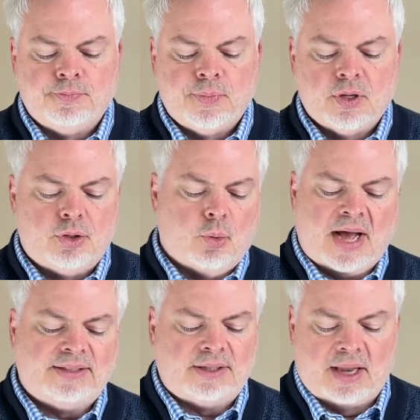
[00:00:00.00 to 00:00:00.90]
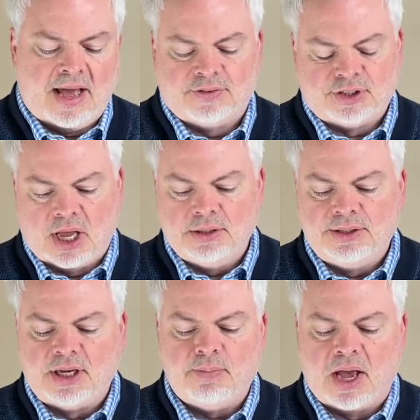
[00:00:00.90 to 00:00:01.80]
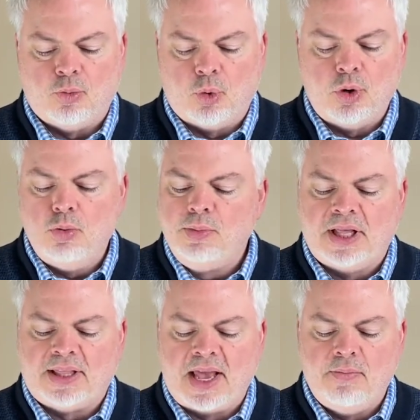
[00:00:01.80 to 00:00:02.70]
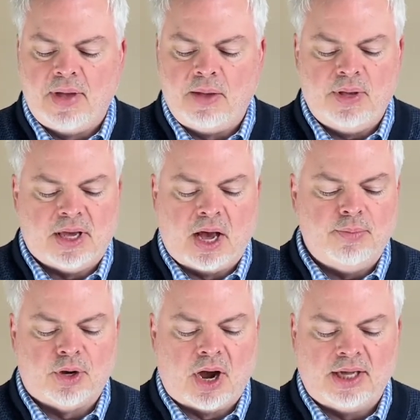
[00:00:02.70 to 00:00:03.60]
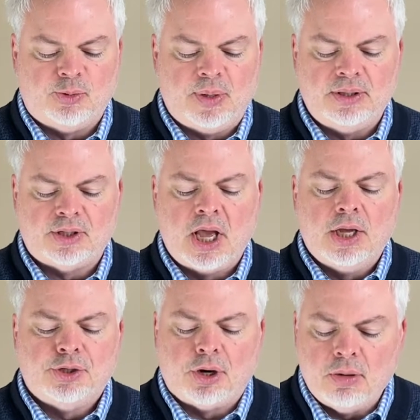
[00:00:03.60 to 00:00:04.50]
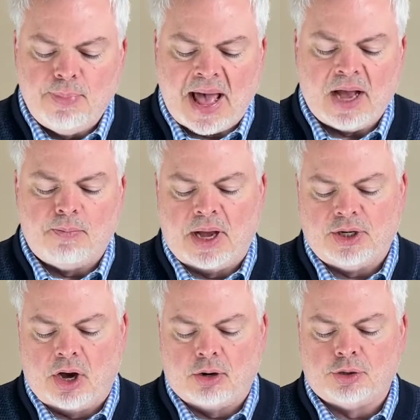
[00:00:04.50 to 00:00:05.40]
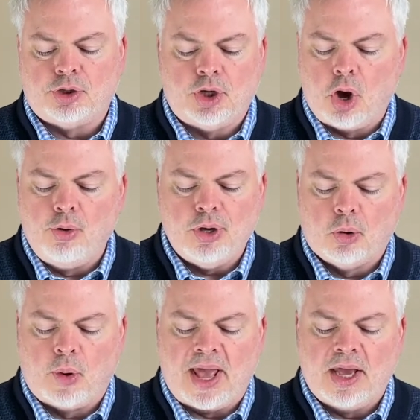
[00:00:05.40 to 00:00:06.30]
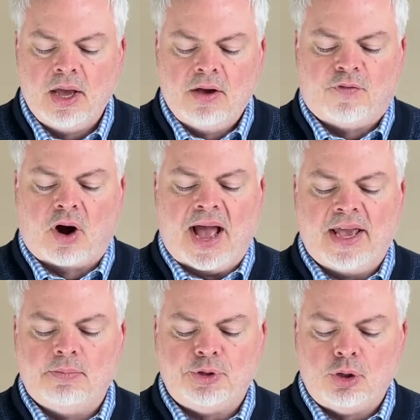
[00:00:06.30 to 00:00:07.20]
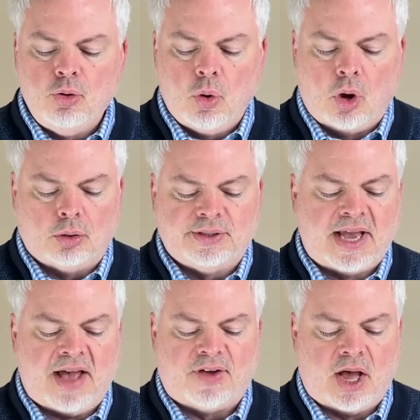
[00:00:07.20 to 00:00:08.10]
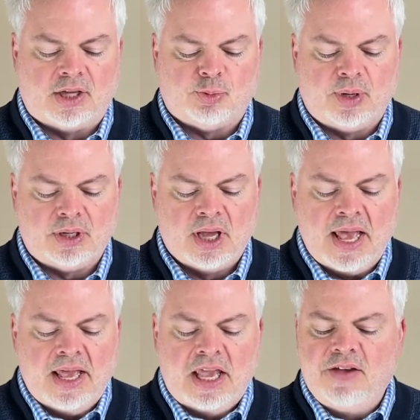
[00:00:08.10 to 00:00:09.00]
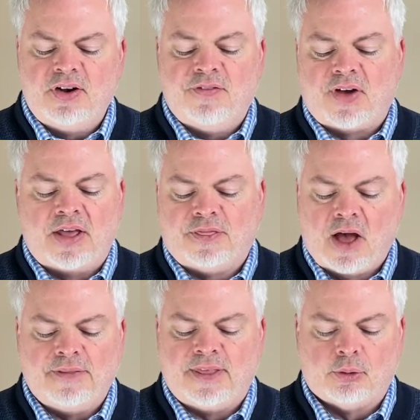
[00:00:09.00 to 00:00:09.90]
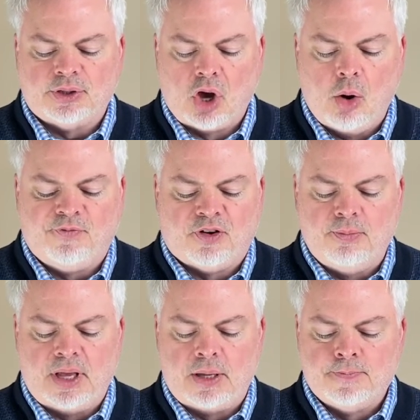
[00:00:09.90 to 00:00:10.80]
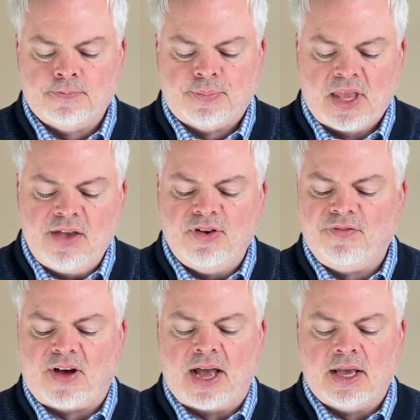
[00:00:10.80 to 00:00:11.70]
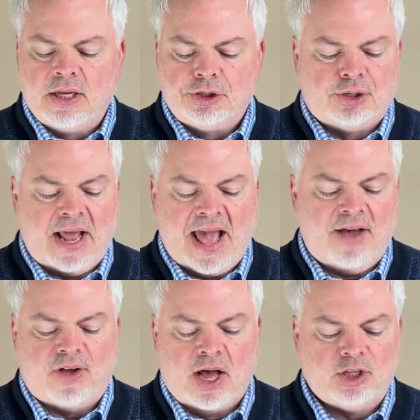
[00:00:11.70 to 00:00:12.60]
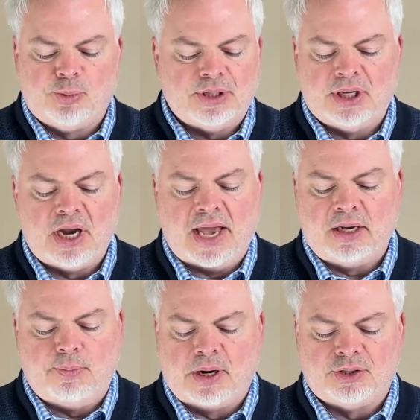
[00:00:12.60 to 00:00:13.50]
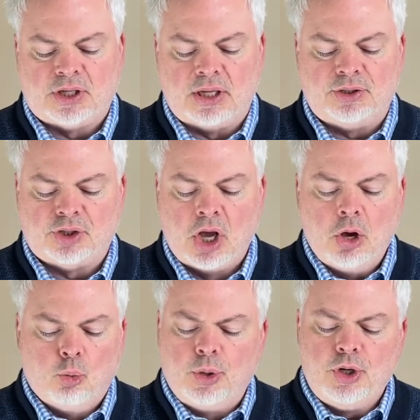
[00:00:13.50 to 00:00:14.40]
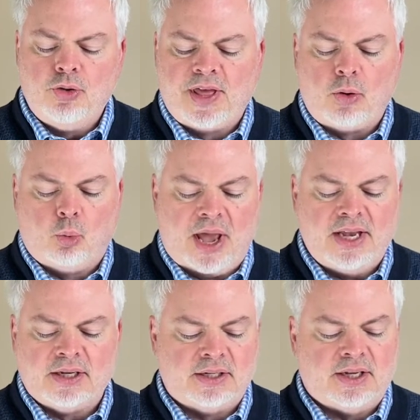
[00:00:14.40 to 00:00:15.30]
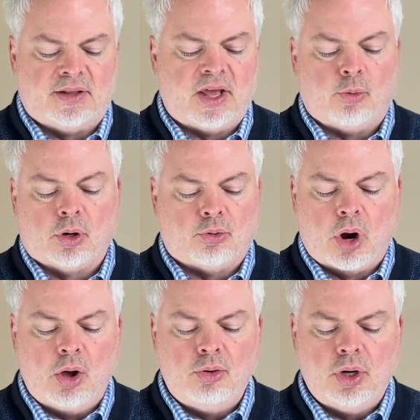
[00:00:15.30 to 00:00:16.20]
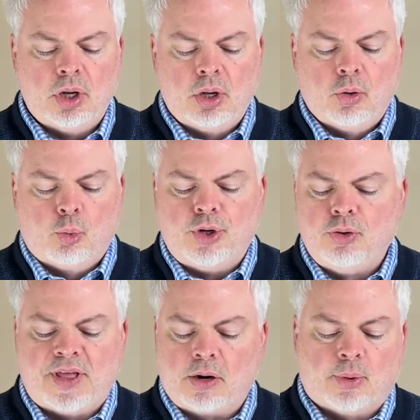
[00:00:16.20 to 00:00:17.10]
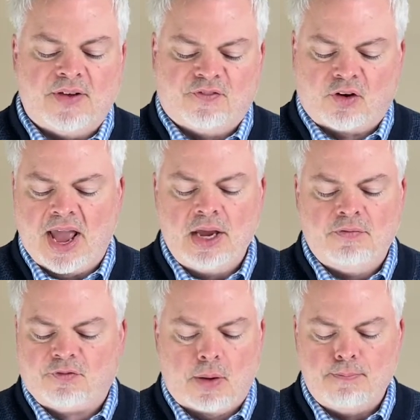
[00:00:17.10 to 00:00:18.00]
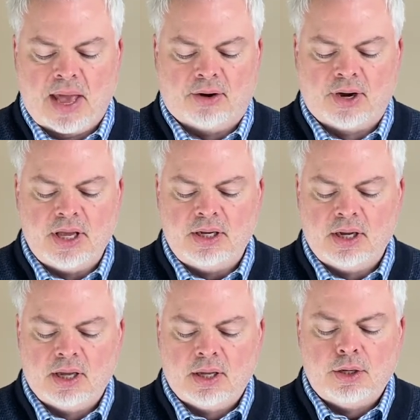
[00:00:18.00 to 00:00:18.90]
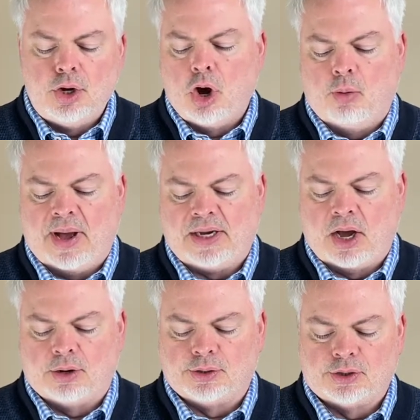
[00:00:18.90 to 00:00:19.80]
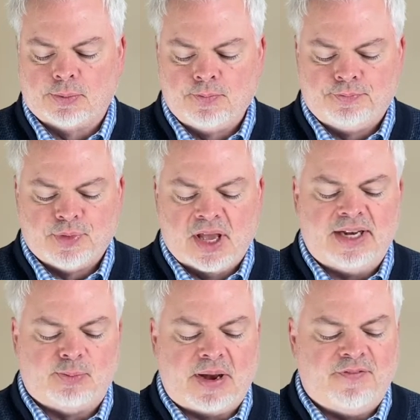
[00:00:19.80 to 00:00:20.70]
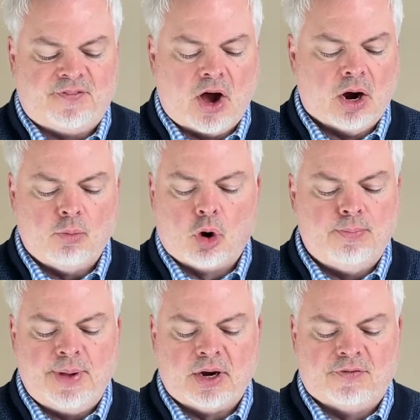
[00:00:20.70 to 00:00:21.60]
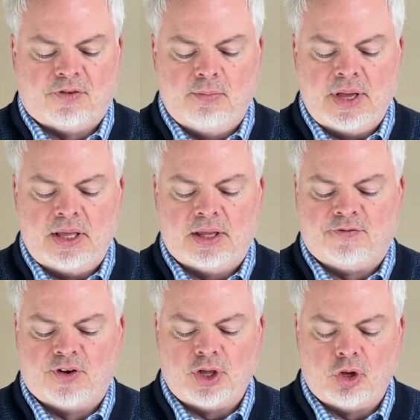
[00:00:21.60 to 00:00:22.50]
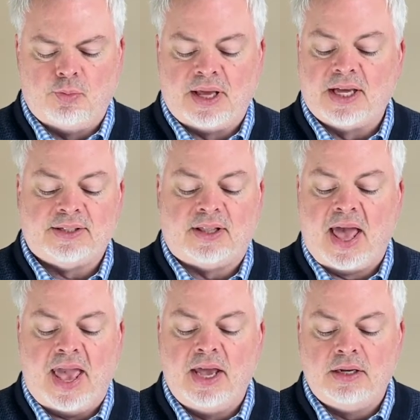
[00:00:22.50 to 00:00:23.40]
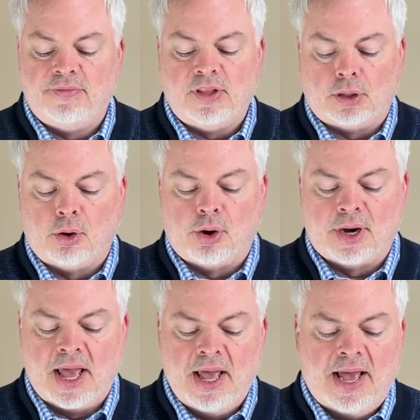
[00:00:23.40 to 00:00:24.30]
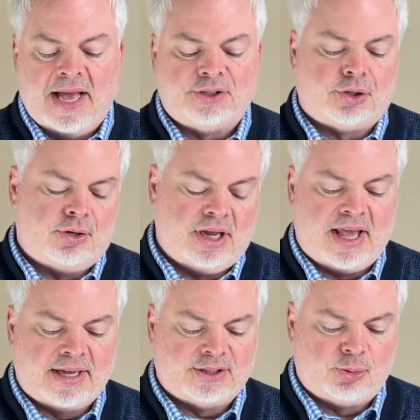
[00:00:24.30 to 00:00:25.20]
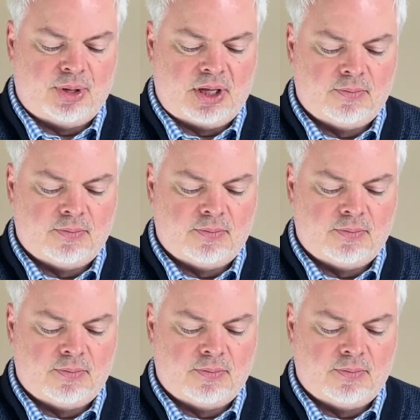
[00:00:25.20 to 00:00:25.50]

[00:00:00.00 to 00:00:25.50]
Do I still have sons in my womb, that they may become your husbands? Turn back, my daughters, go your way, for I am too old to have a husband. Even if I thought there was hope for me, even if I should have a husband tonight and bear sons, would you then wait until they were grown? Would you then refrain from marrying? No, my daughters, it has been far more bitter for me than for you, because the hand of the Lord has turned against me."